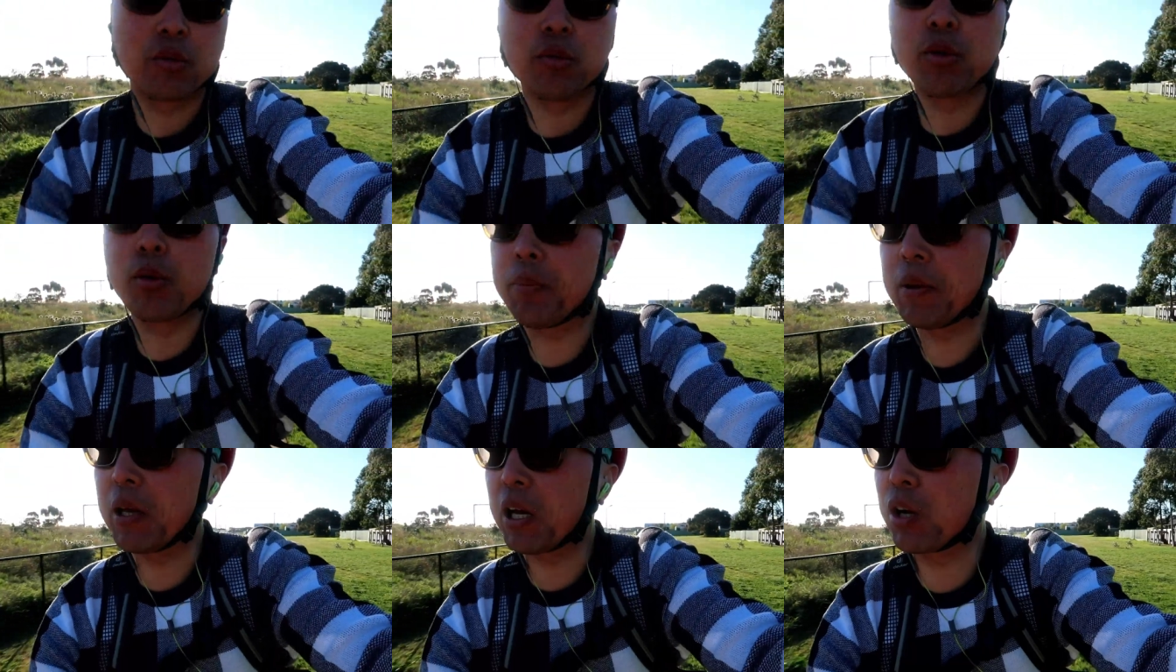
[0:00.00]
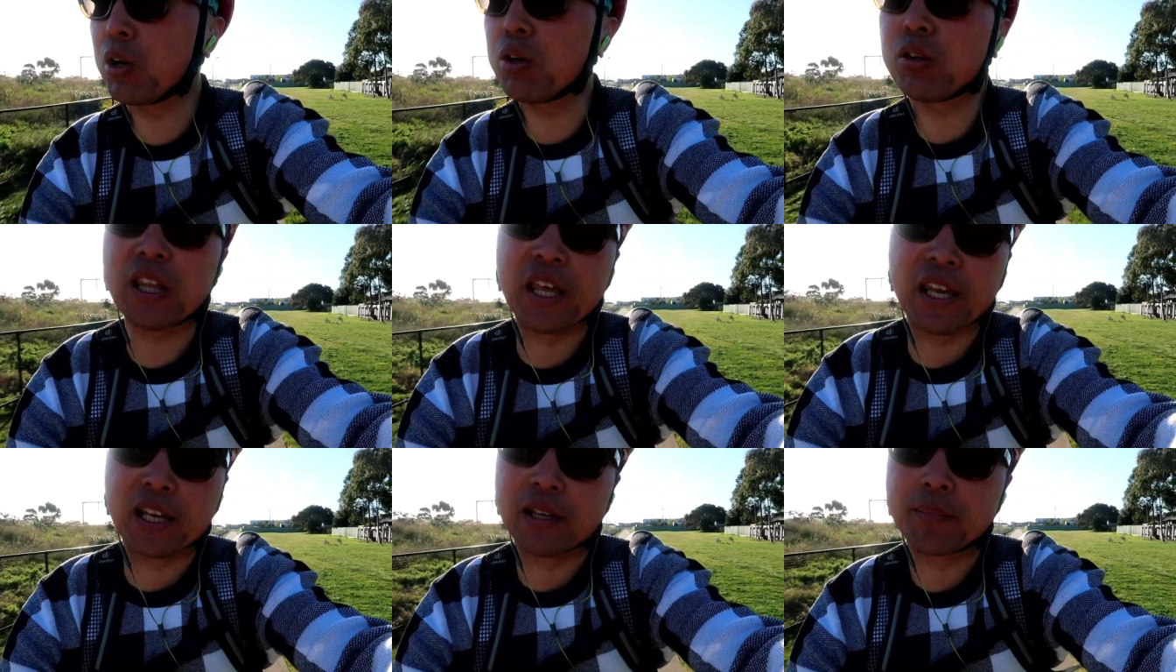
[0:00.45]
would be a
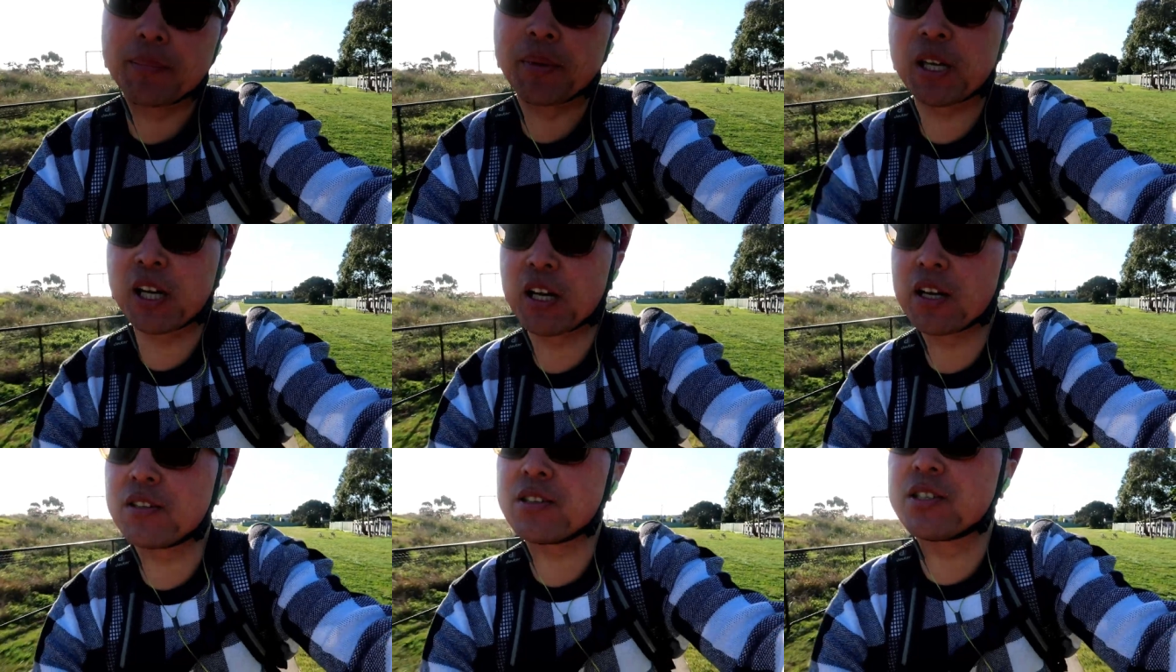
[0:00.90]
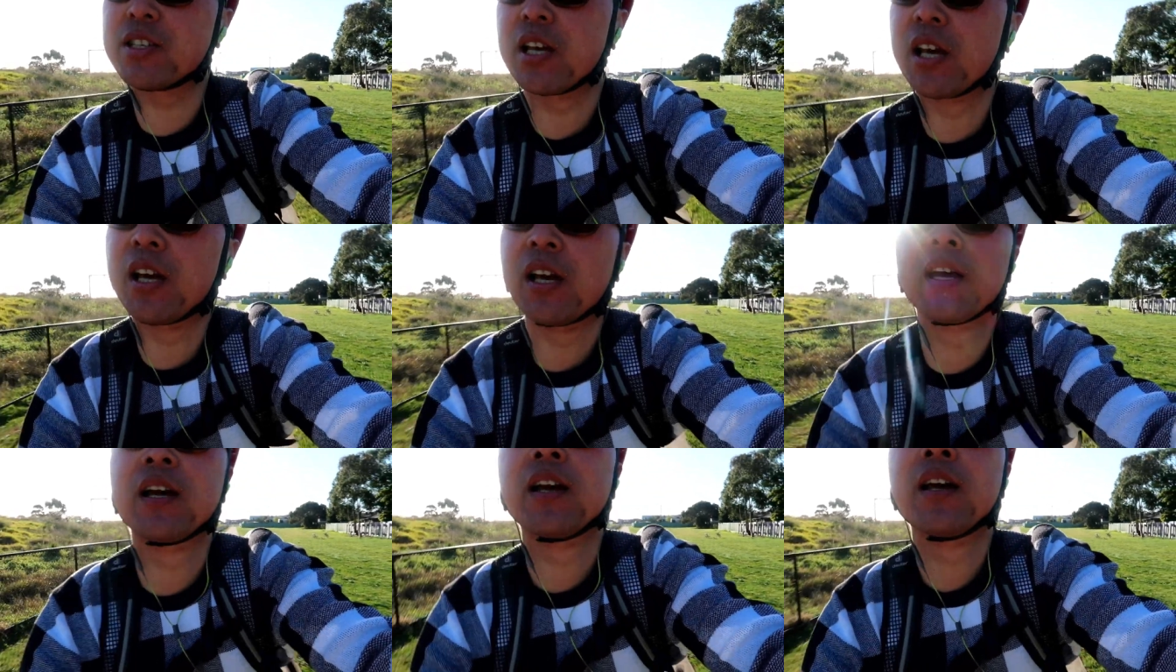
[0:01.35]
good thing because
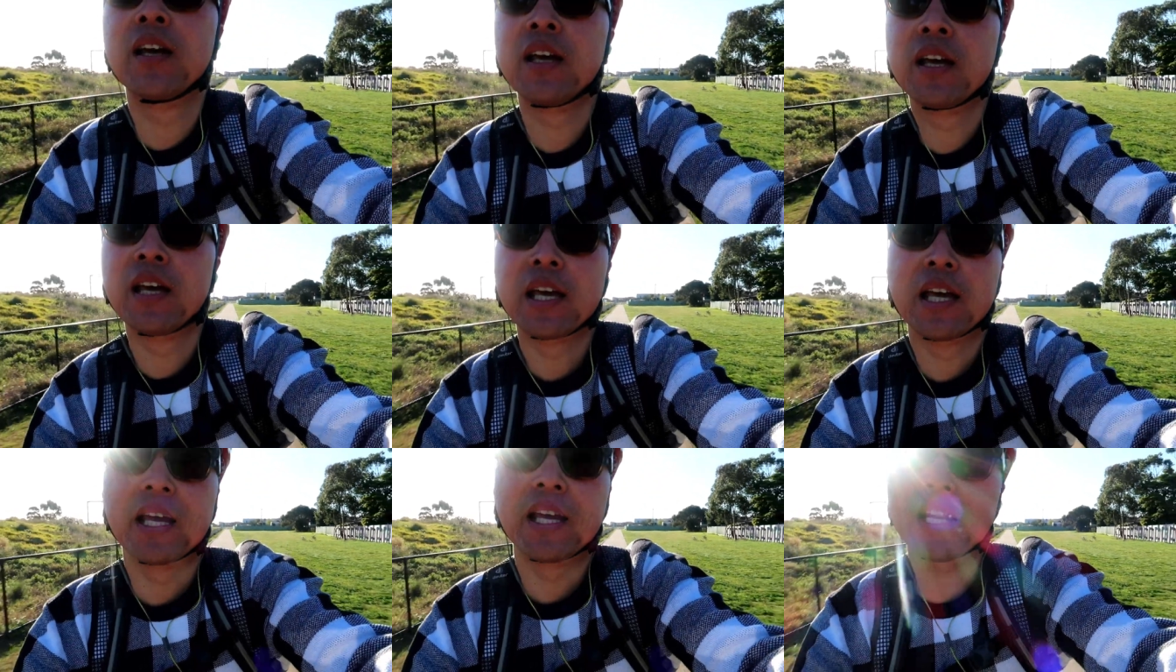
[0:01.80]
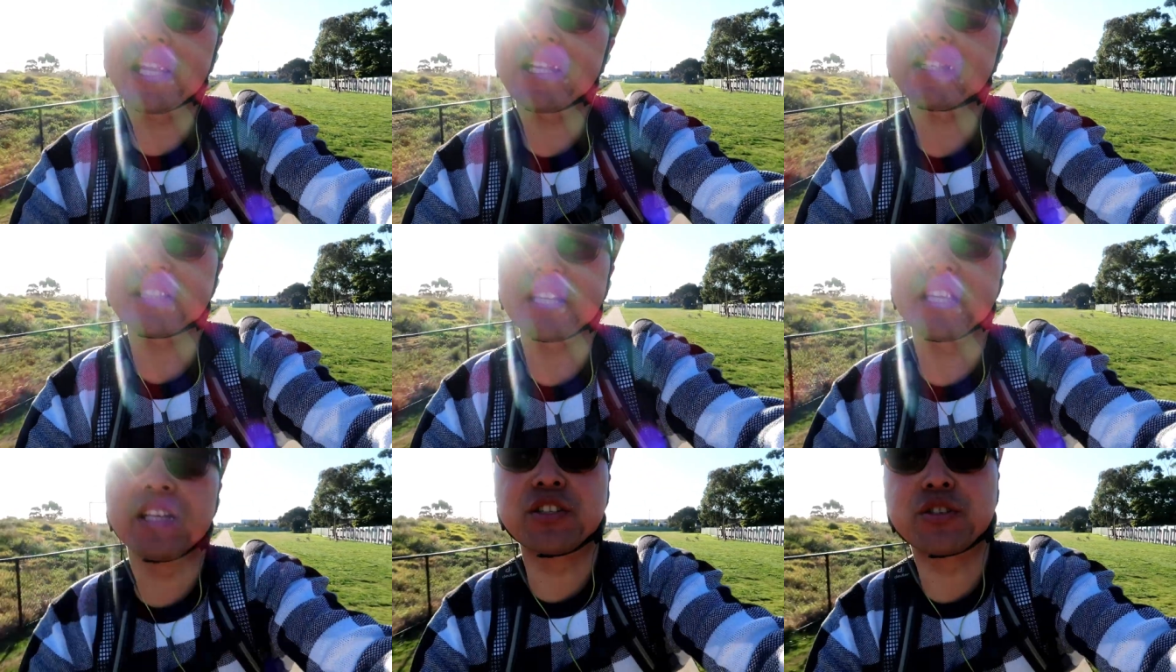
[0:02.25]
it
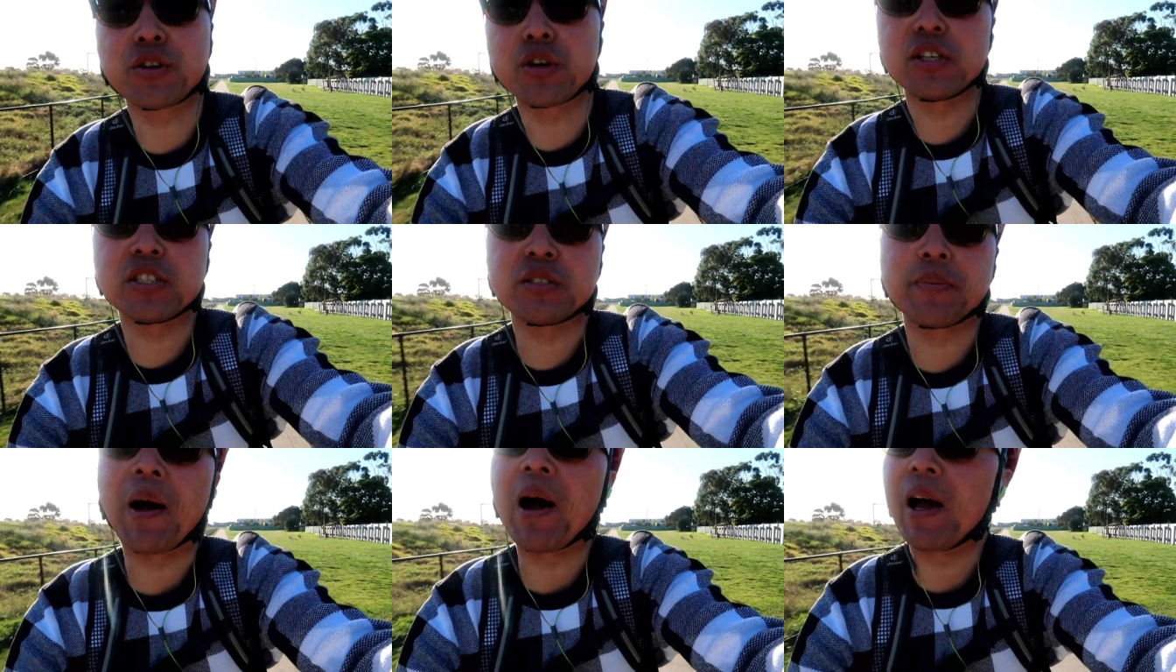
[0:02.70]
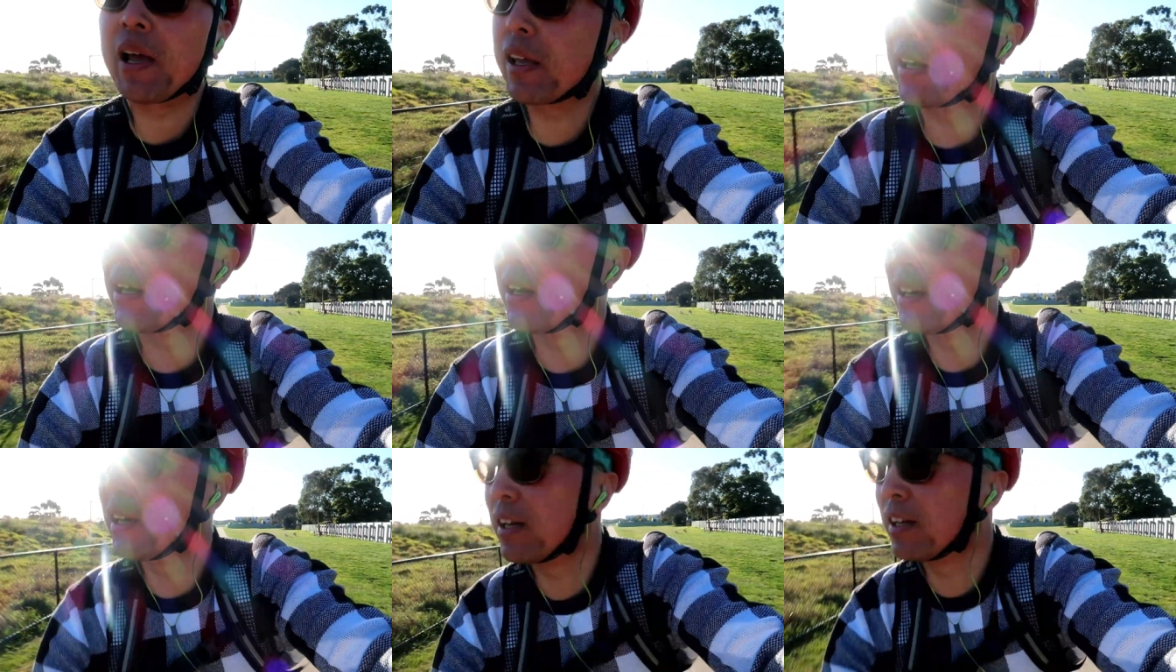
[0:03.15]
is an endurance bike.